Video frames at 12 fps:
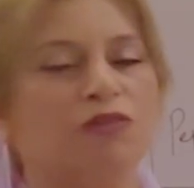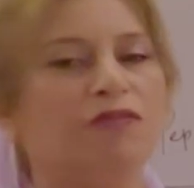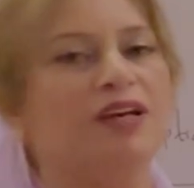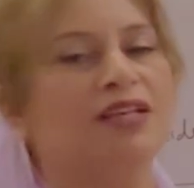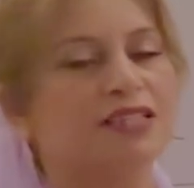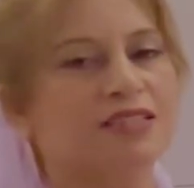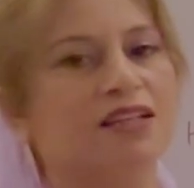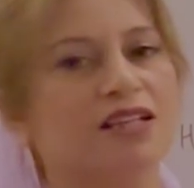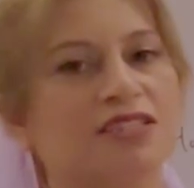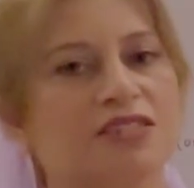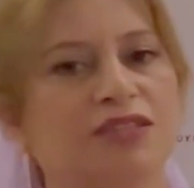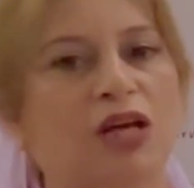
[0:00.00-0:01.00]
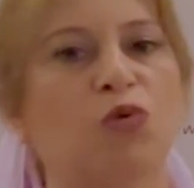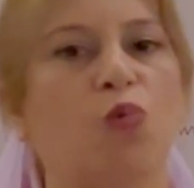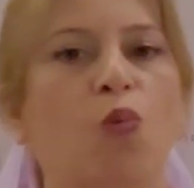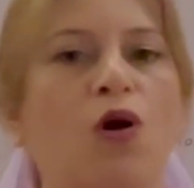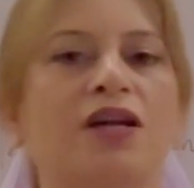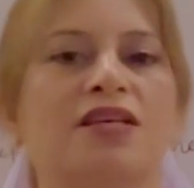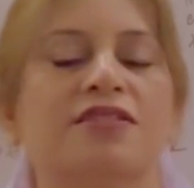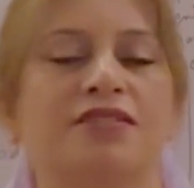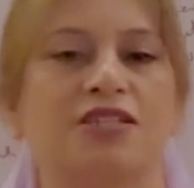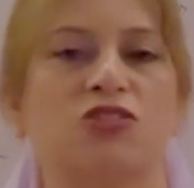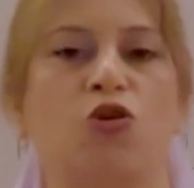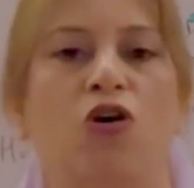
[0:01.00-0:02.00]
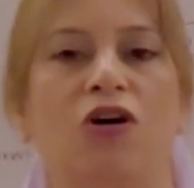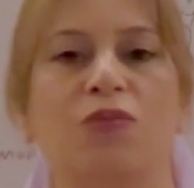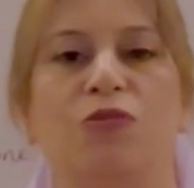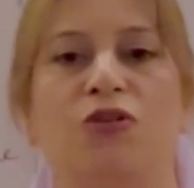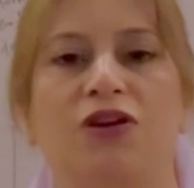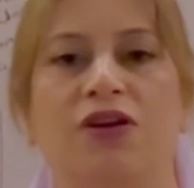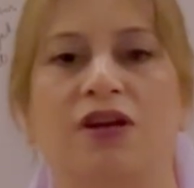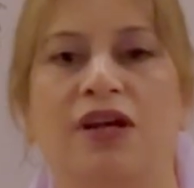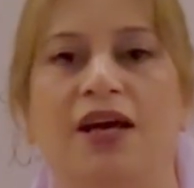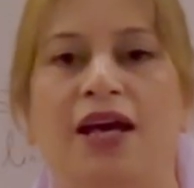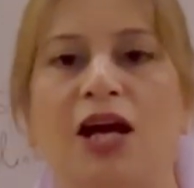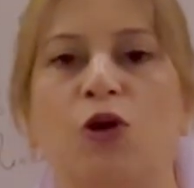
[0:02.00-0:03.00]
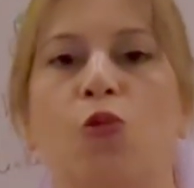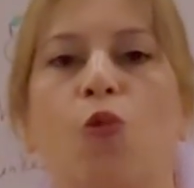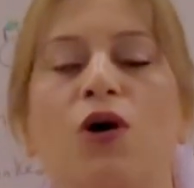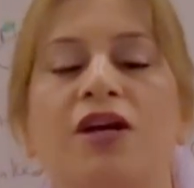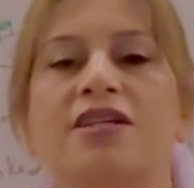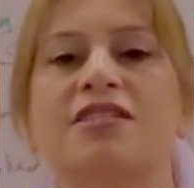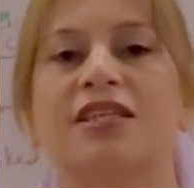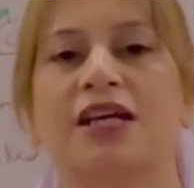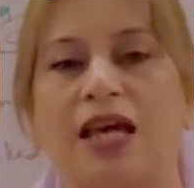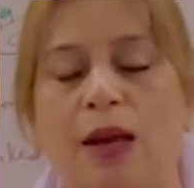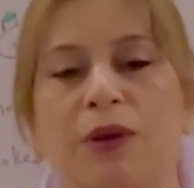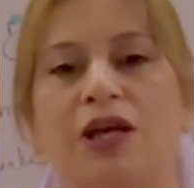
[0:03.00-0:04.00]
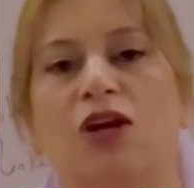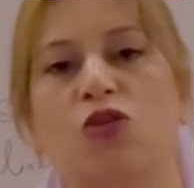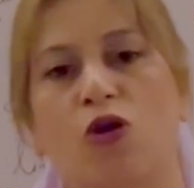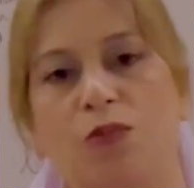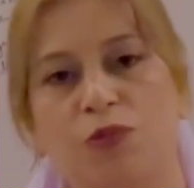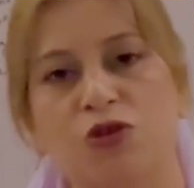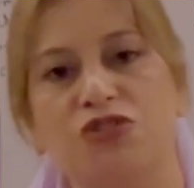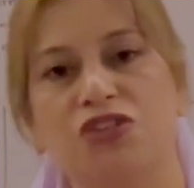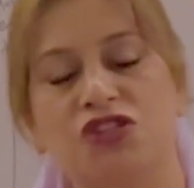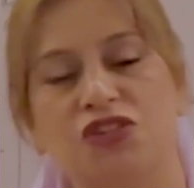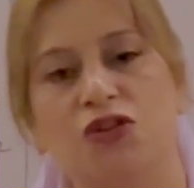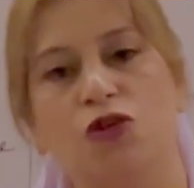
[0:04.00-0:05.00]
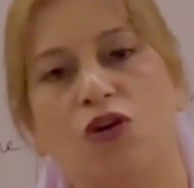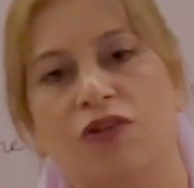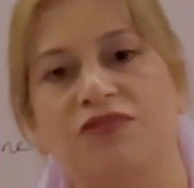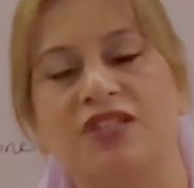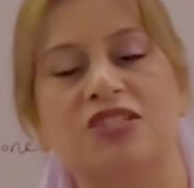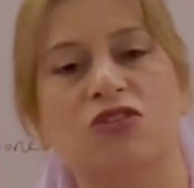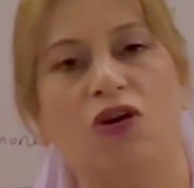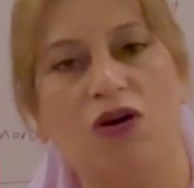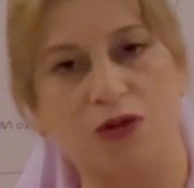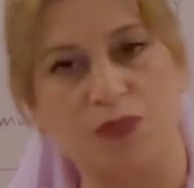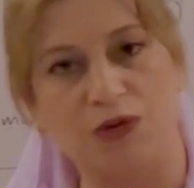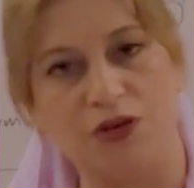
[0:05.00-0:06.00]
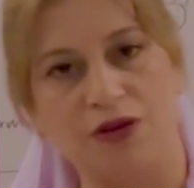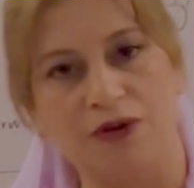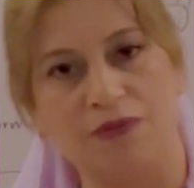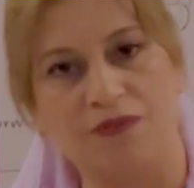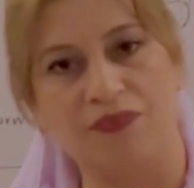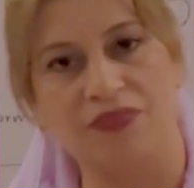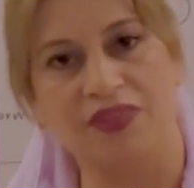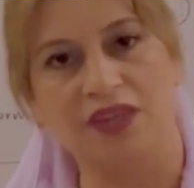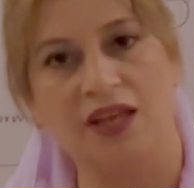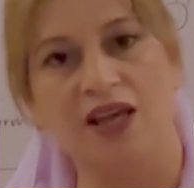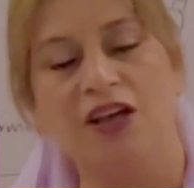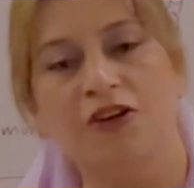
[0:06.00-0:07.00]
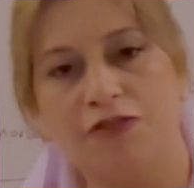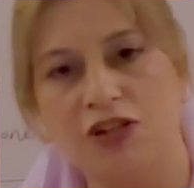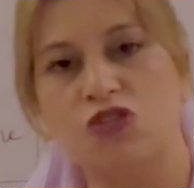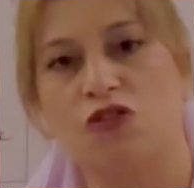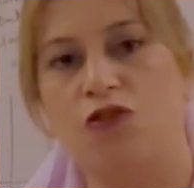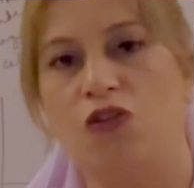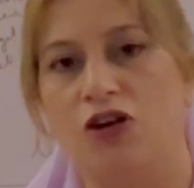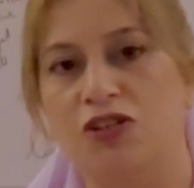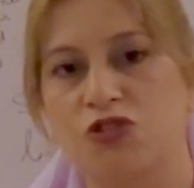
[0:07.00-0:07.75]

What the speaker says: we will discuss that what is this hormone and what is the chemical composition of this hormone. First of all,